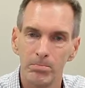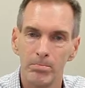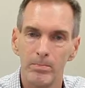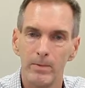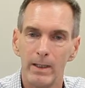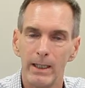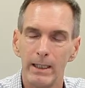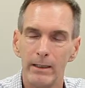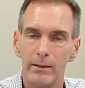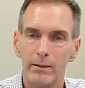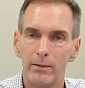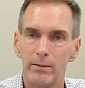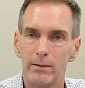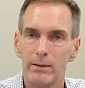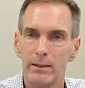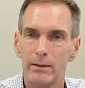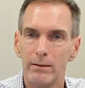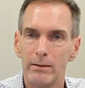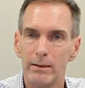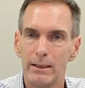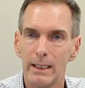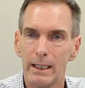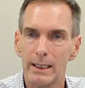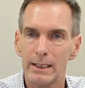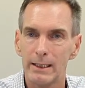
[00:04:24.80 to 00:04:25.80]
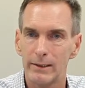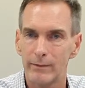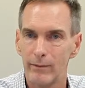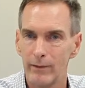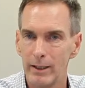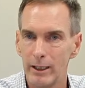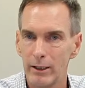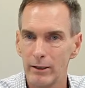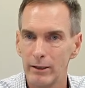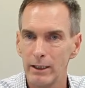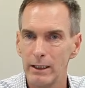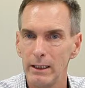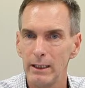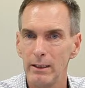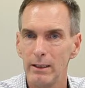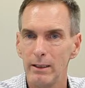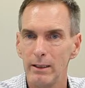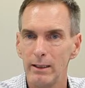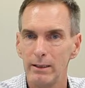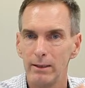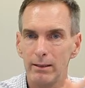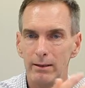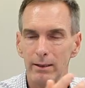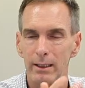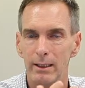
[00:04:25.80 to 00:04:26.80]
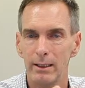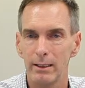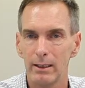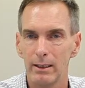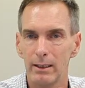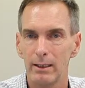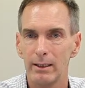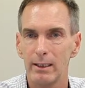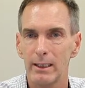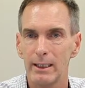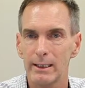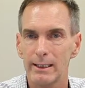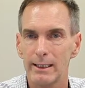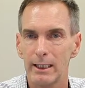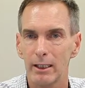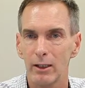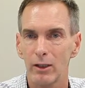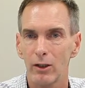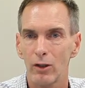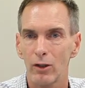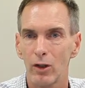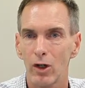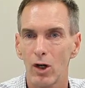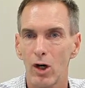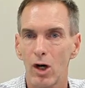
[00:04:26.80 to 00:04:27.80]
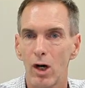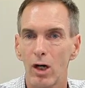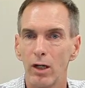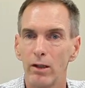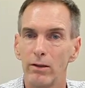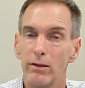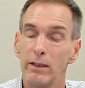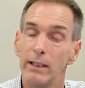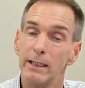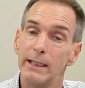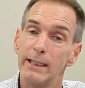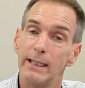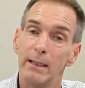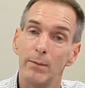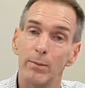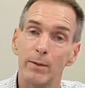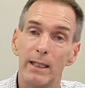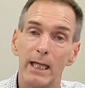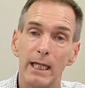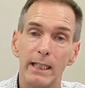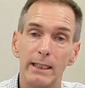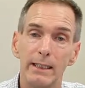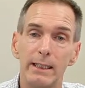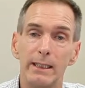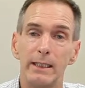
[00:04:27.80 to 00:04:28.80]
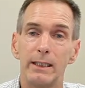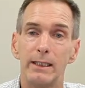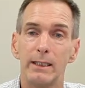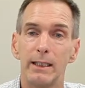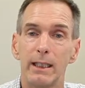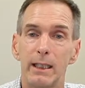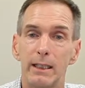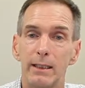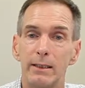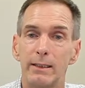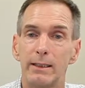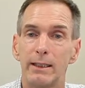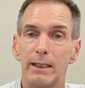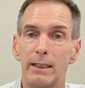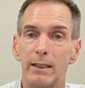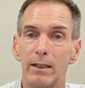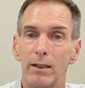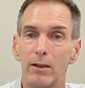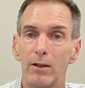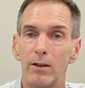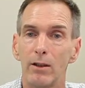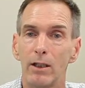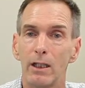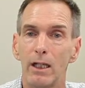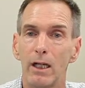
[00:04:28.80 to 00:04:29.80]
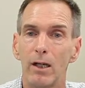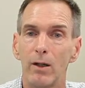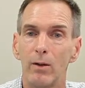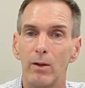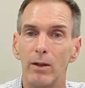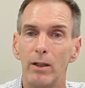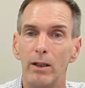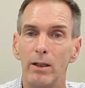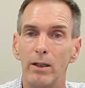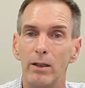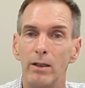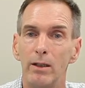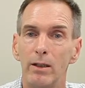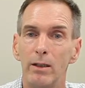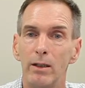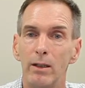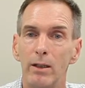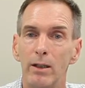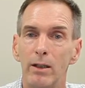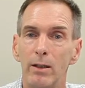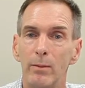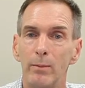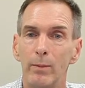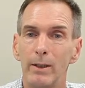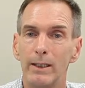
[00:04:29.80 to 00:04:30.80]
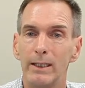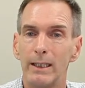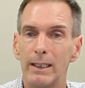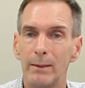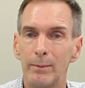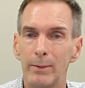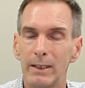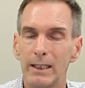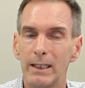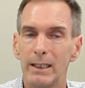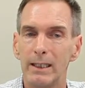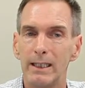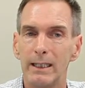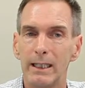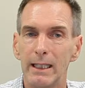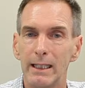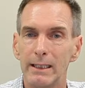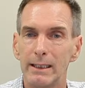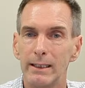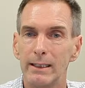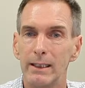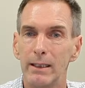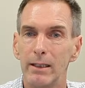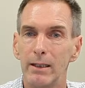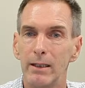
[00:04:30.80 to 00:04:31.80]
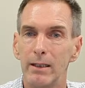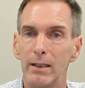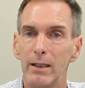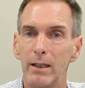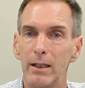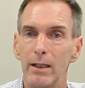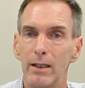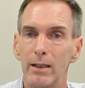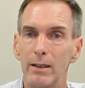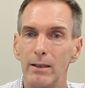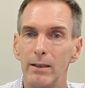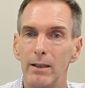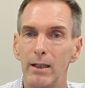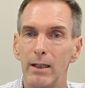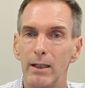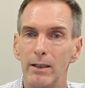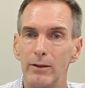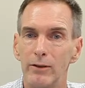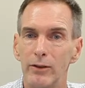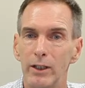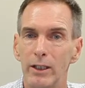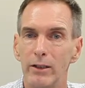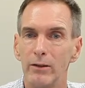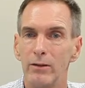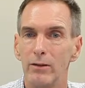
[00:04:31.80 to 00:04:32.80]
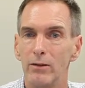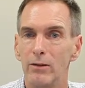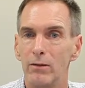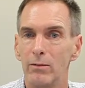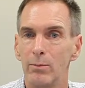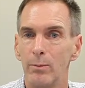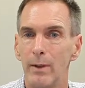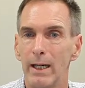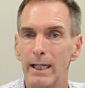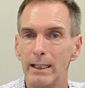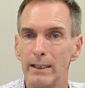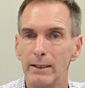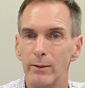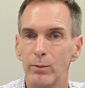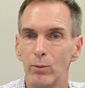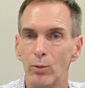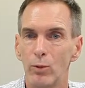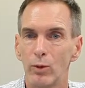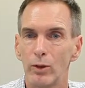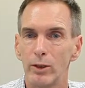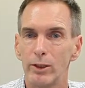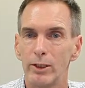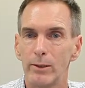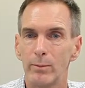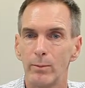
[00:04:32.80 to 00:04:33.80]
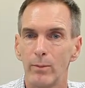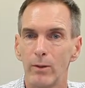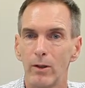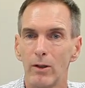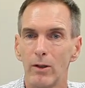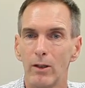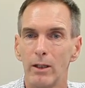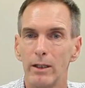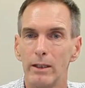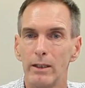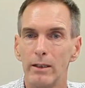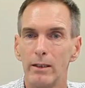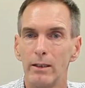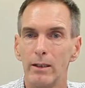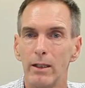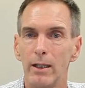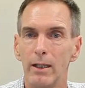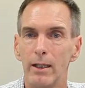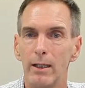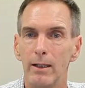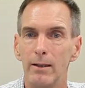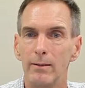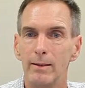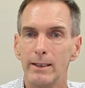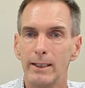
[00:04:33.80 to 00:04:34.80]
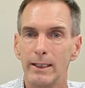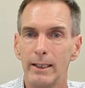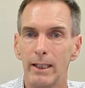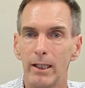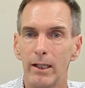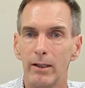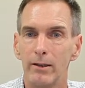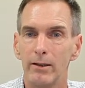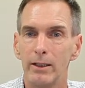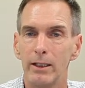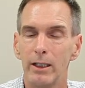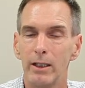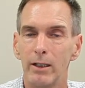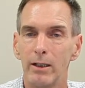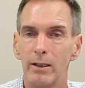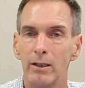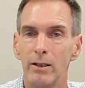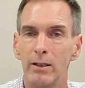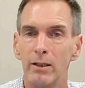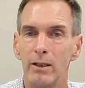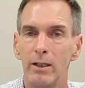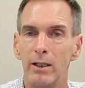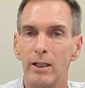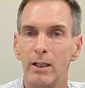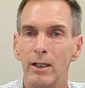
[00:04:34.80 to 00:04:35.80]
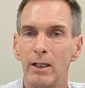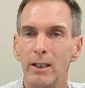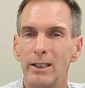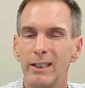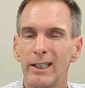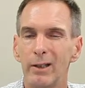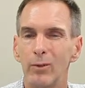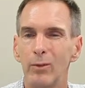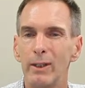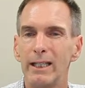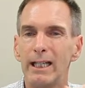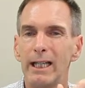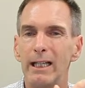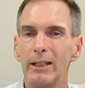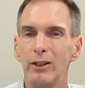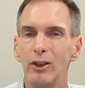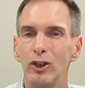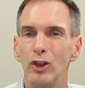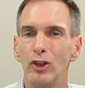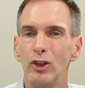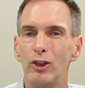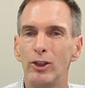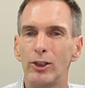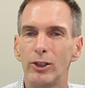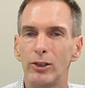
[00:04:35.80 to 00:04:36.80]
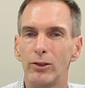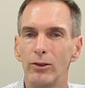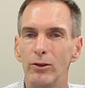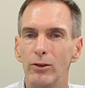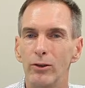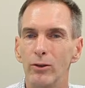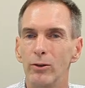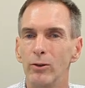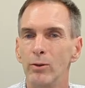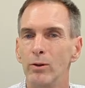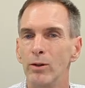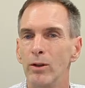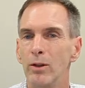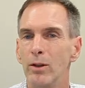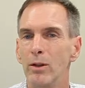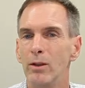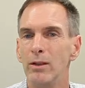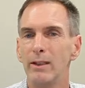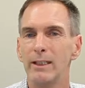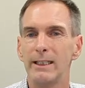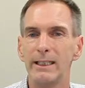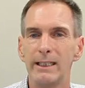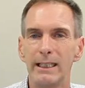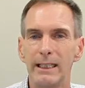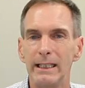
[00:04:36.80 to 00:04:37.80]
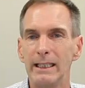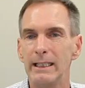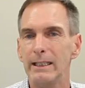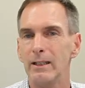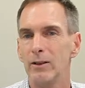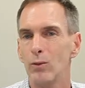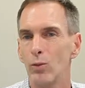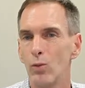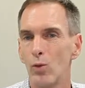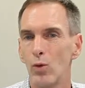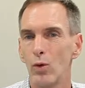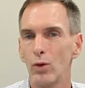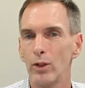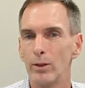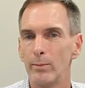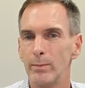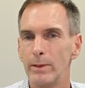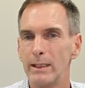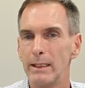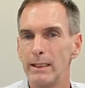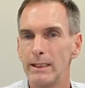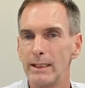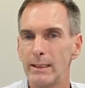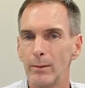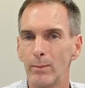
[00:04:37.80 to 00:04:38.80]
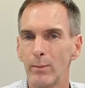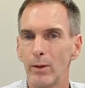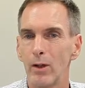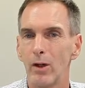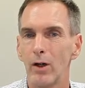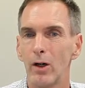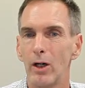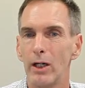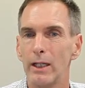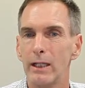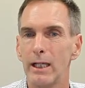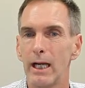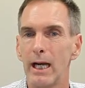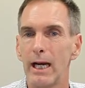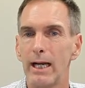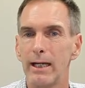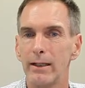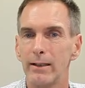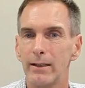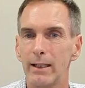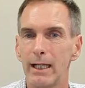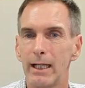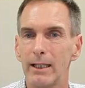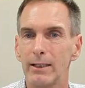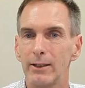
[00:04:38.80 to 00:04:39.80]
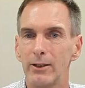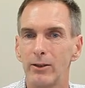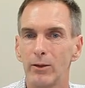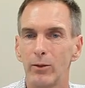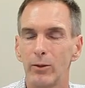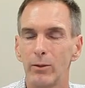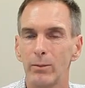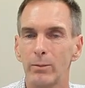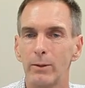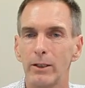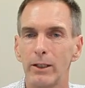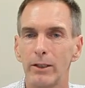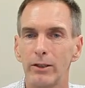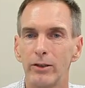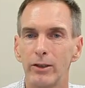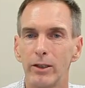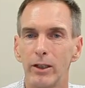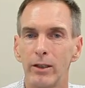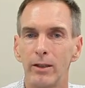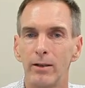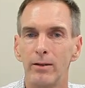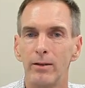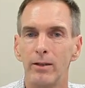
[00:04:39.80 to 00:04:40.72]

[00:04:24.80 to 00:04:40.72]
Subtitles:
it does vary, it does get a lot higher, and in some cases it does get a lot lower. But typically that's a general mains water supply scenario. So we get used to seeing the water being supplied at that sort of pressure.